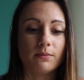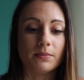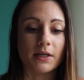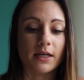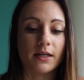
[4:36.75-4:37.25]

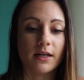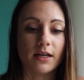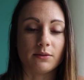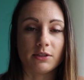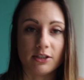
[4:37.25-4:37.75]
but
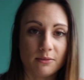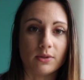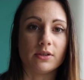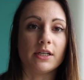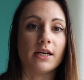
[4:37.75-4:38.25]
I was still
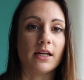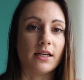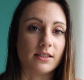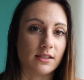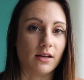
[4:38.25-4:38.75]
bloated and
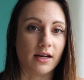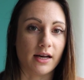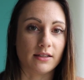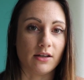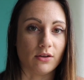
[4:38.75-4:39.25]
I still had
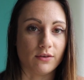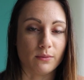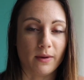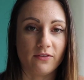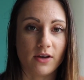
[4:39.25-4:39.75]
acne all
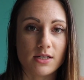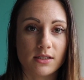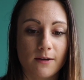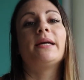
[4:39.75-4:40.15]
over my face.